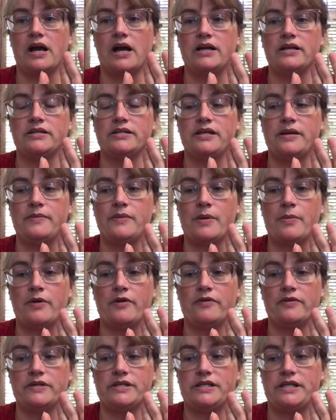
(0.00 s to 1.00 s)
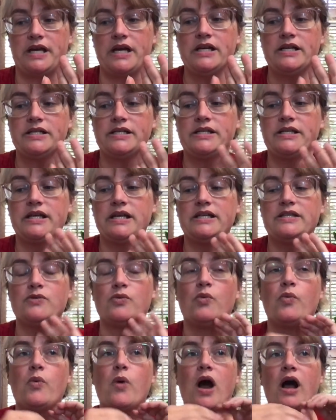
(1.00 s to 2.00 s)
Tip number 6 is
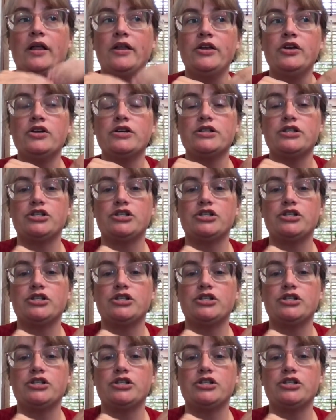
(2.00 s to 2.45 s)
while you're